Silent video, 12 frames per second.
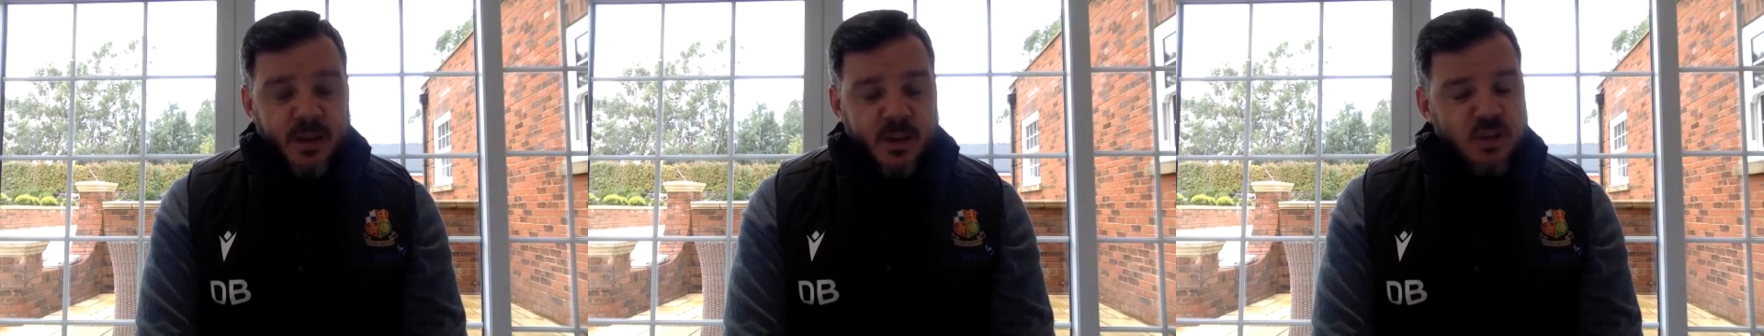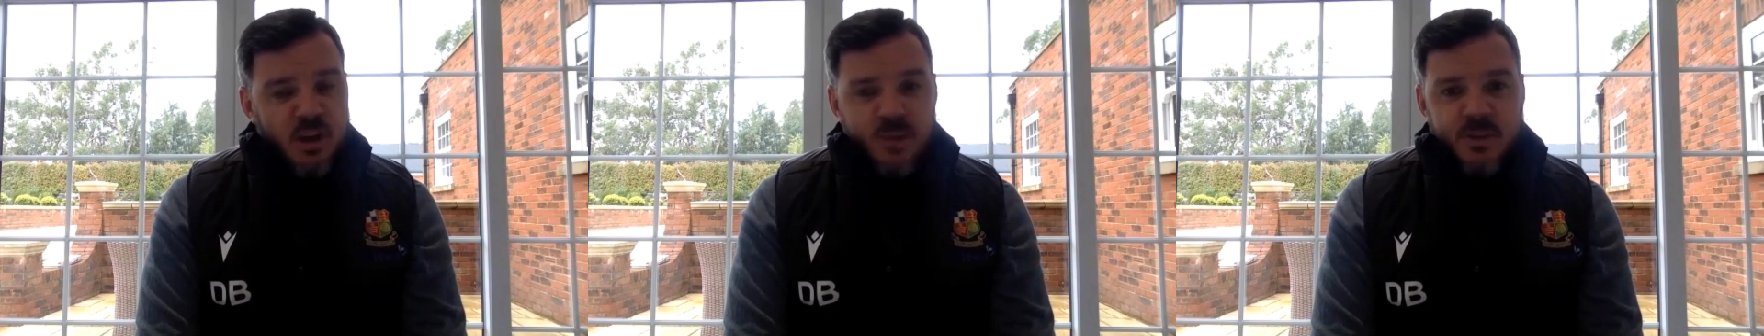
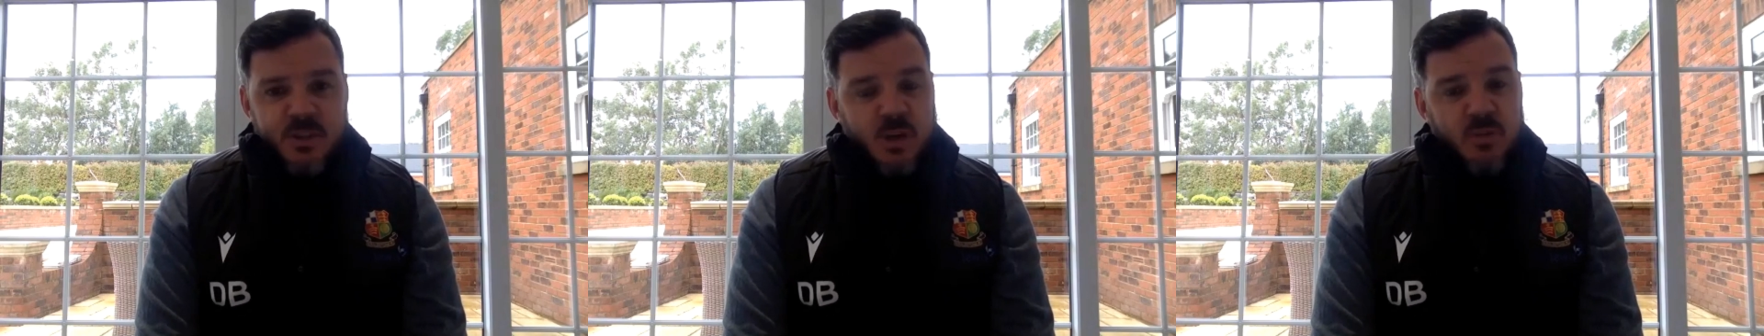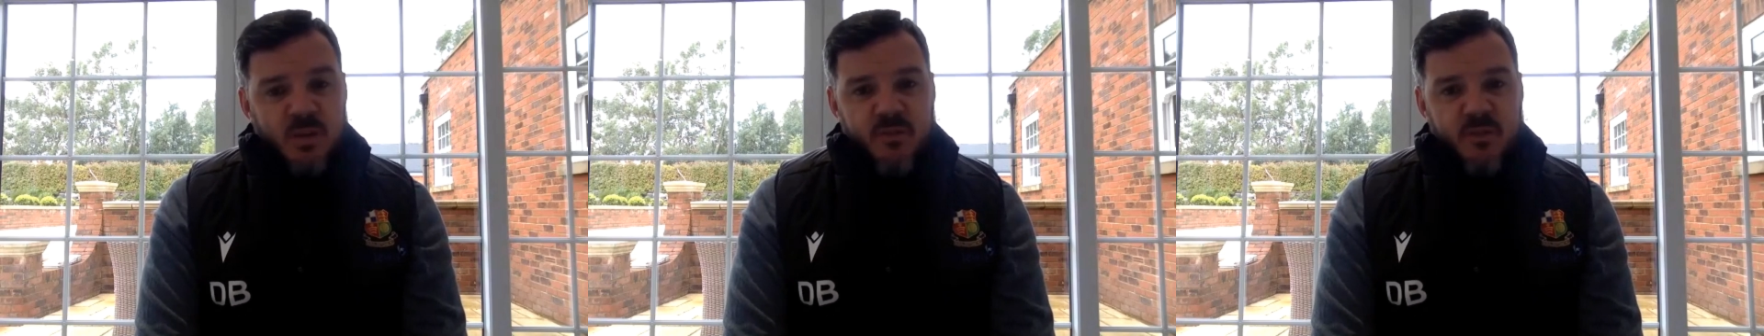It's going to be
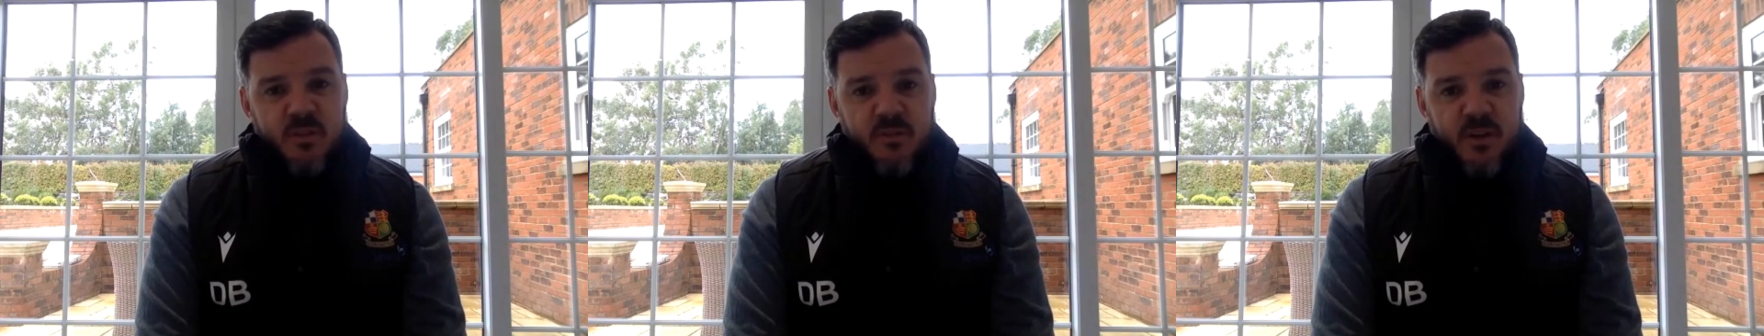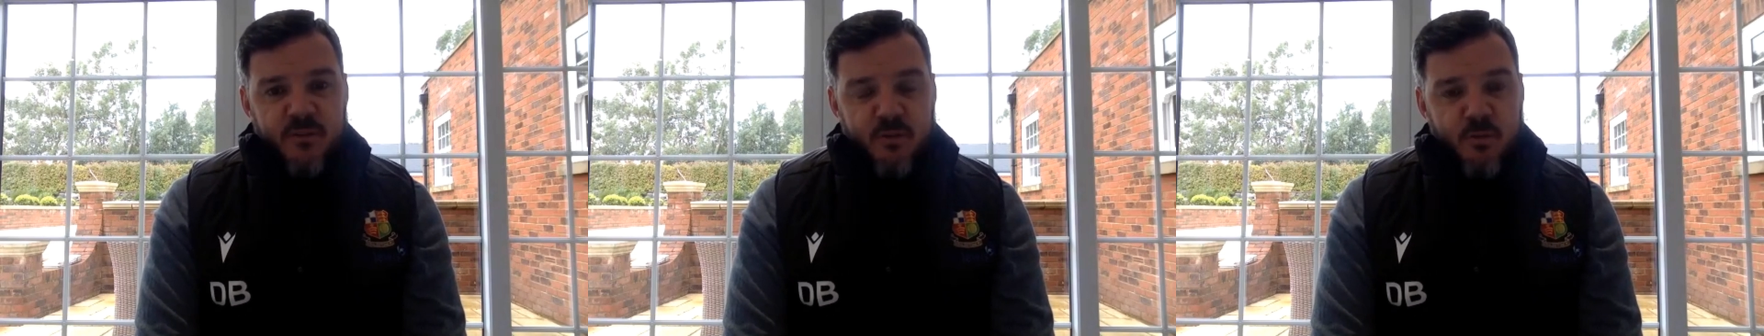so difficult
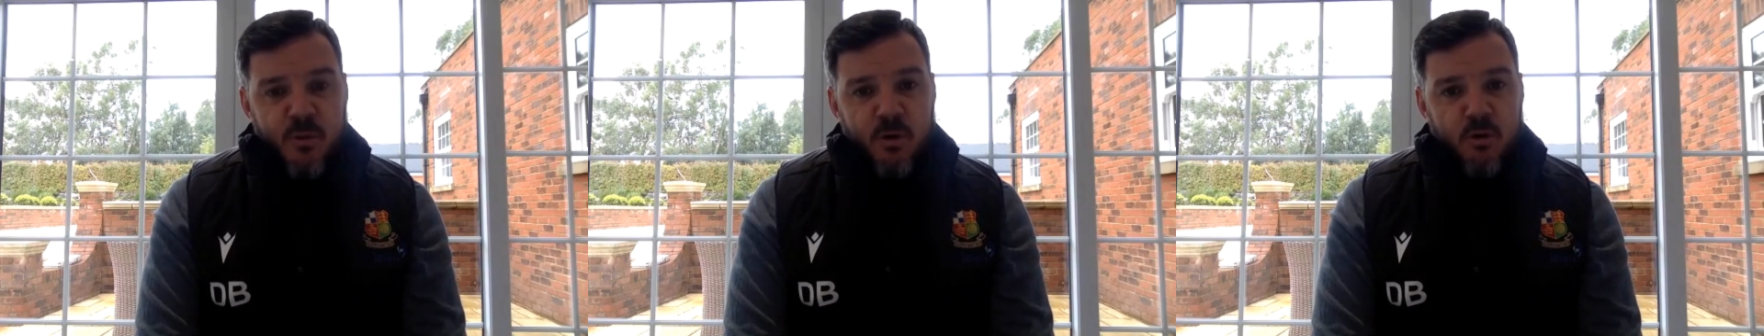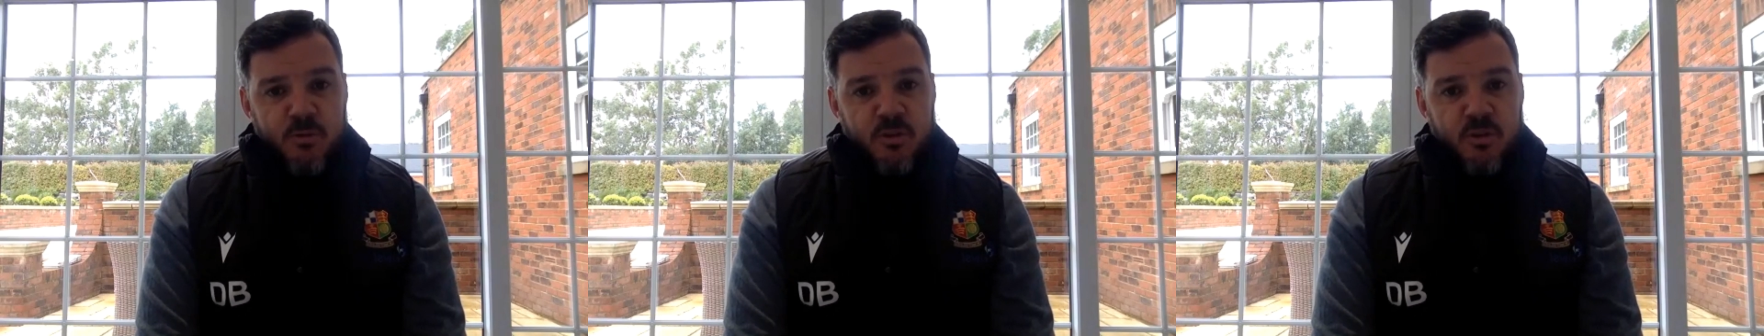for a football
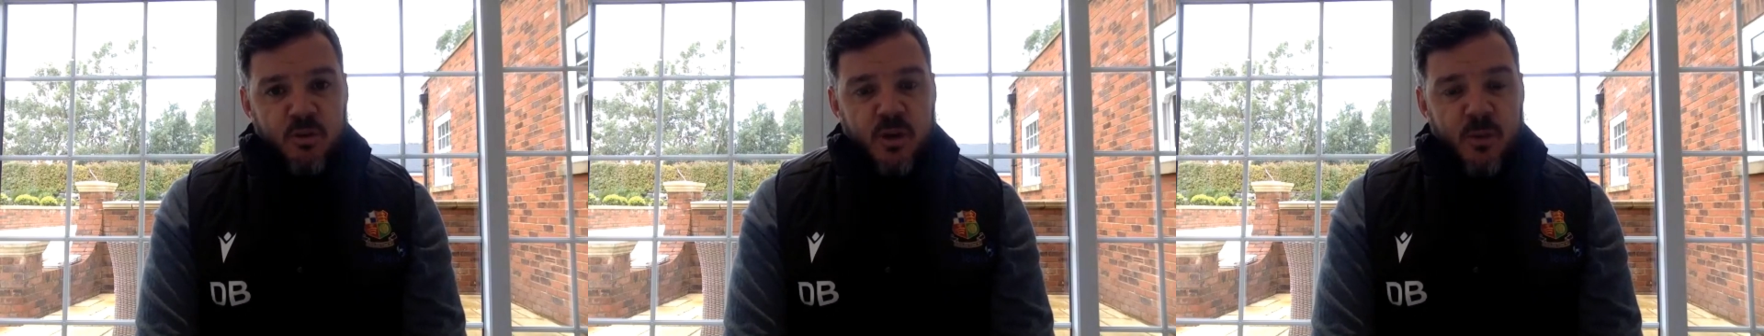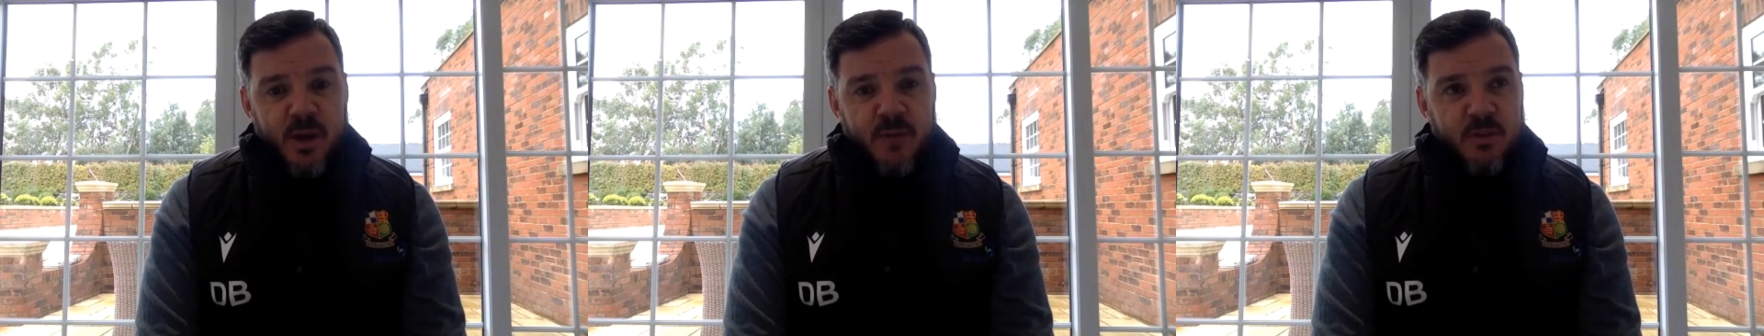club to do that.
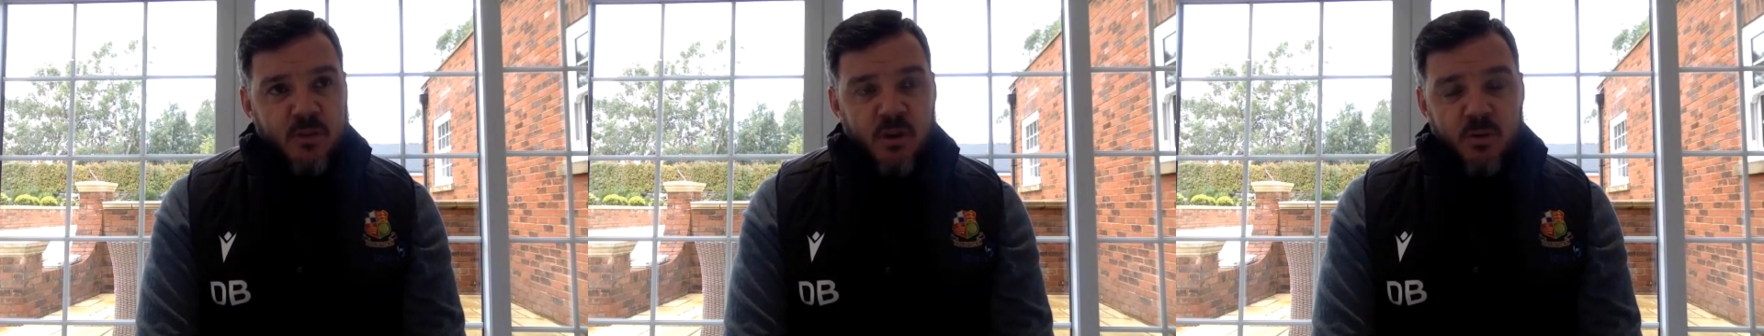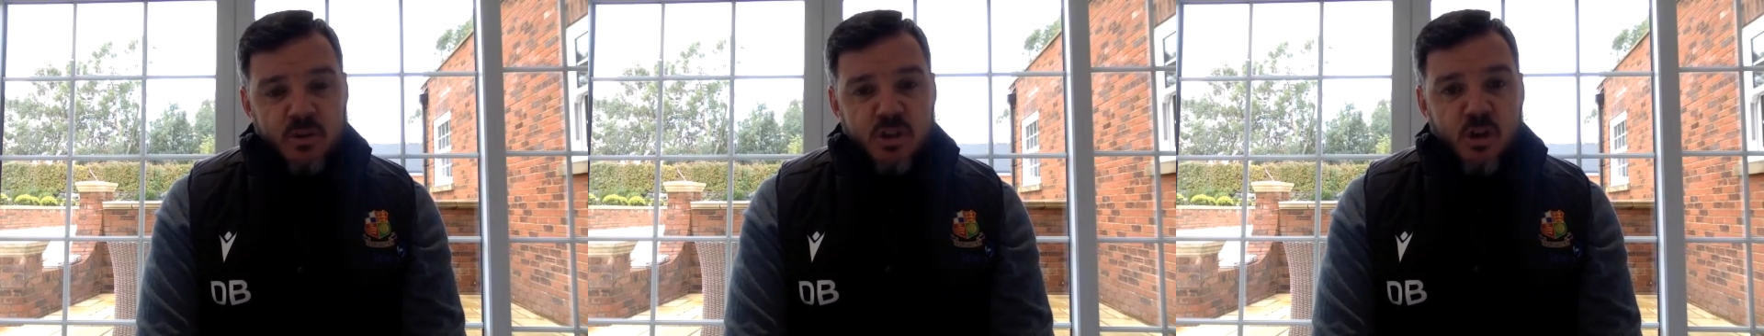We have to
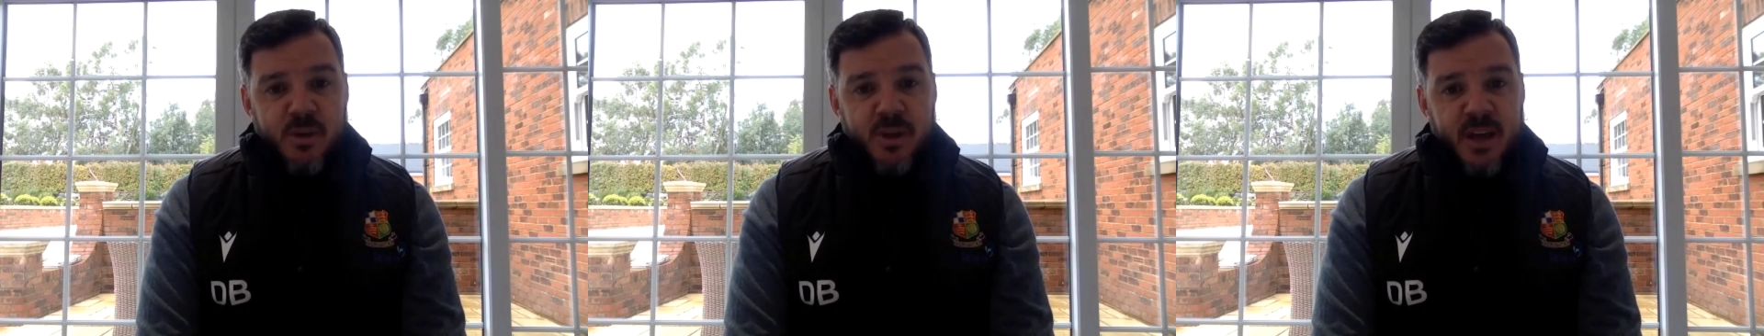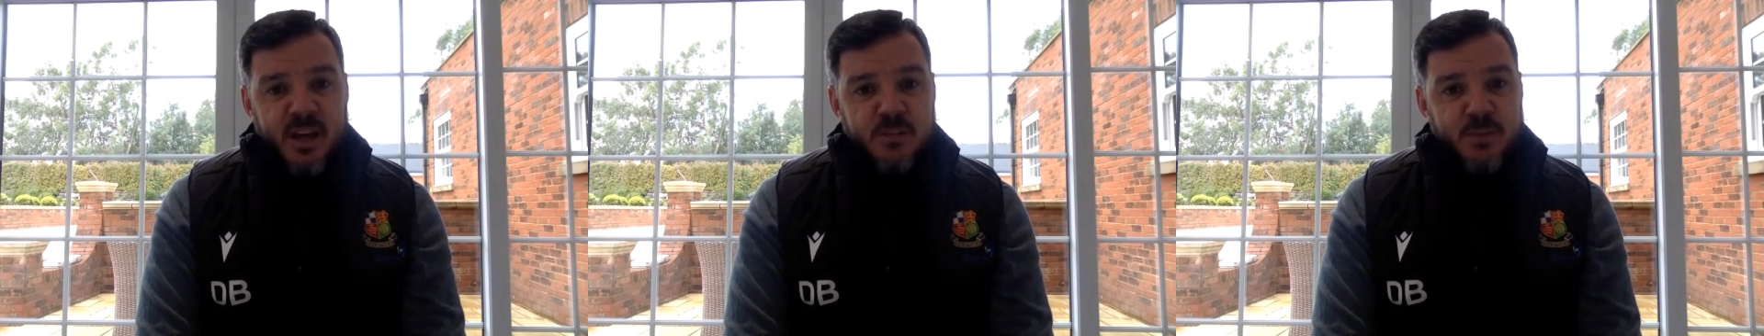grow in so many
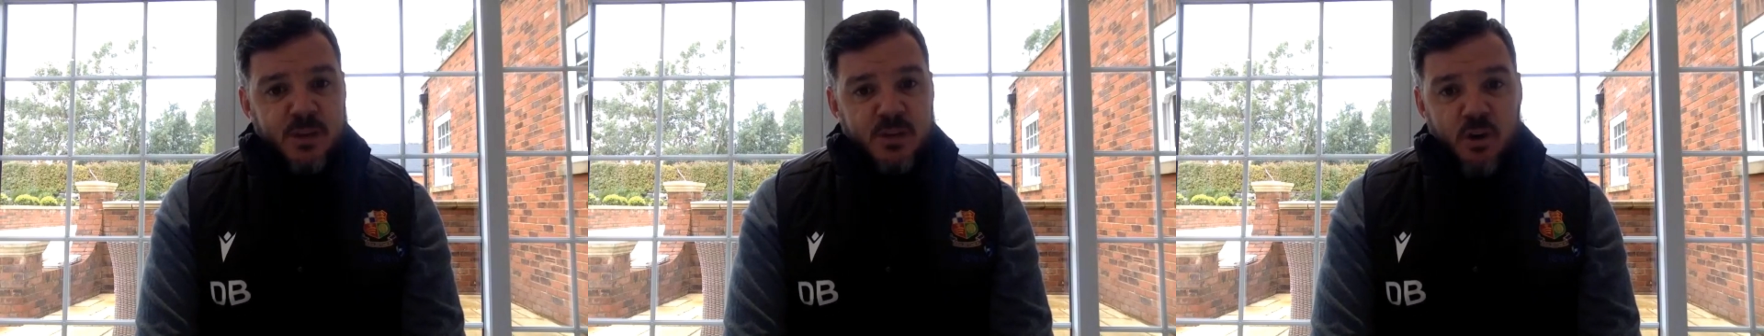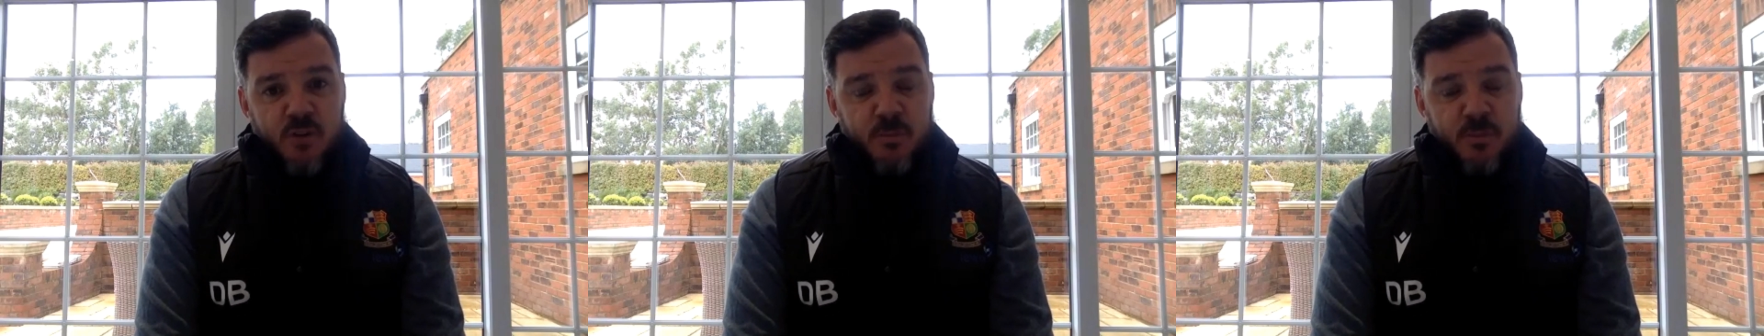aspects
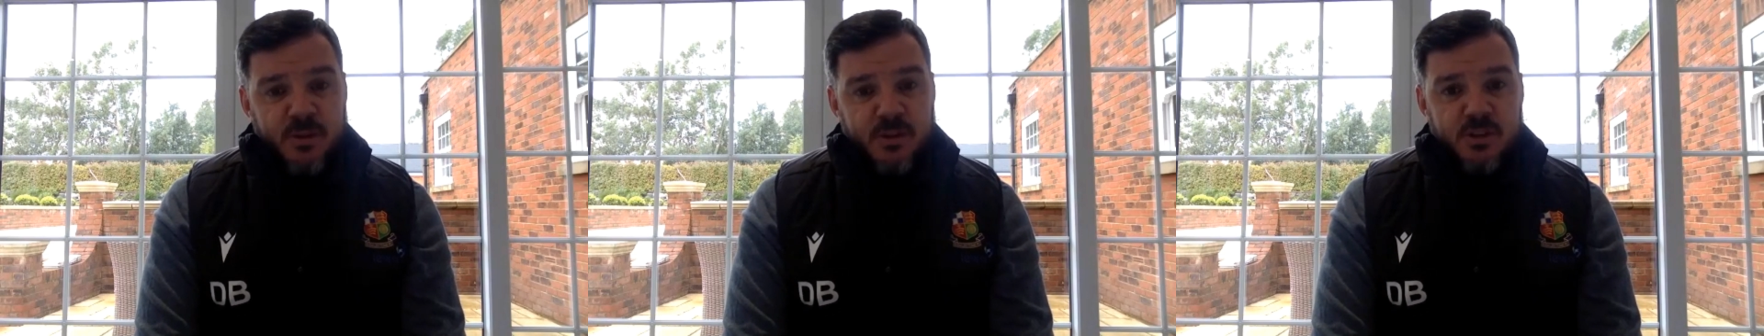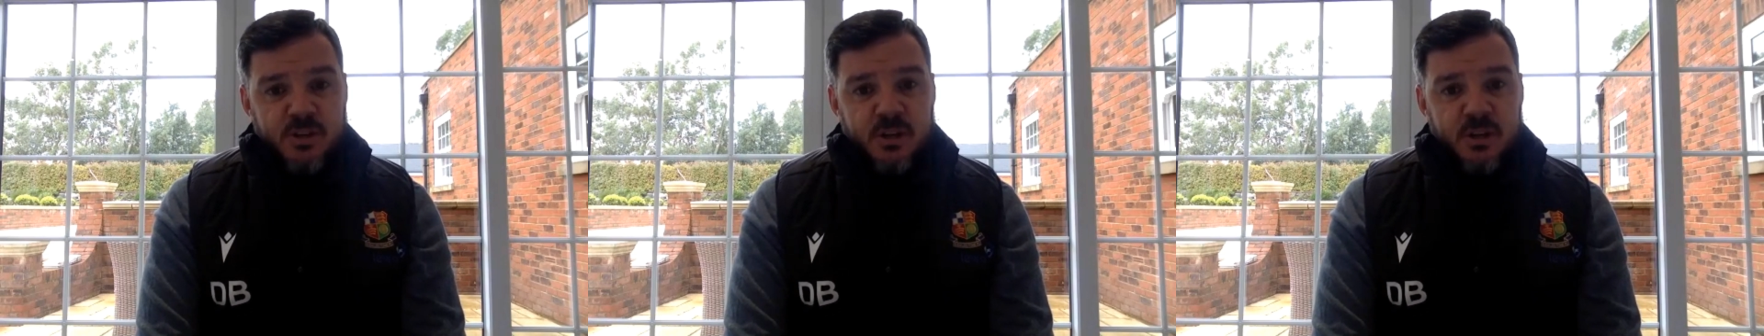off the pitch.